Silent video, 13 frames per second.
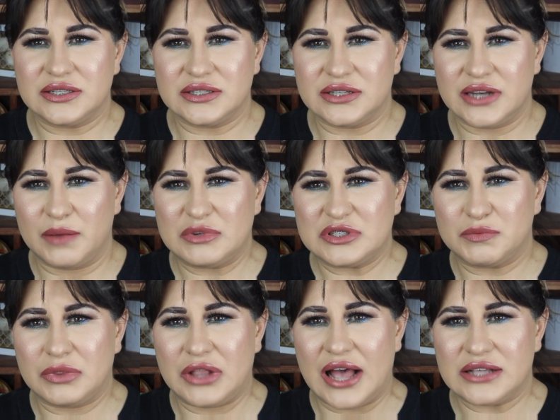His name is
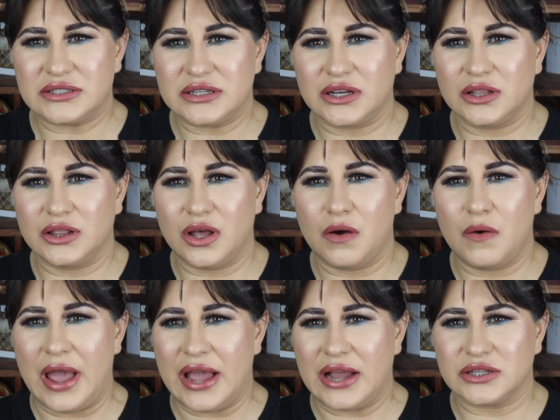Plastic Glow
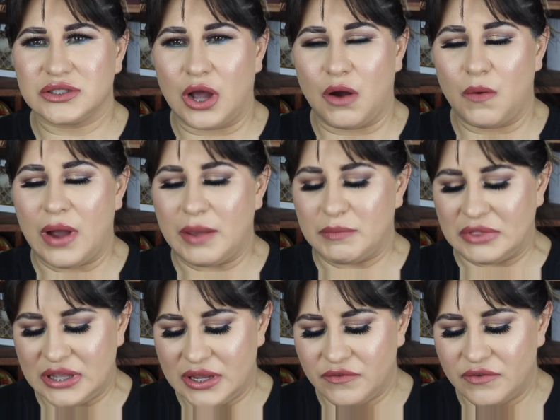XO, I
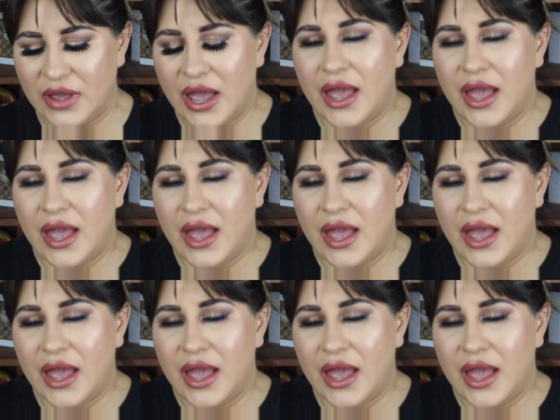believe.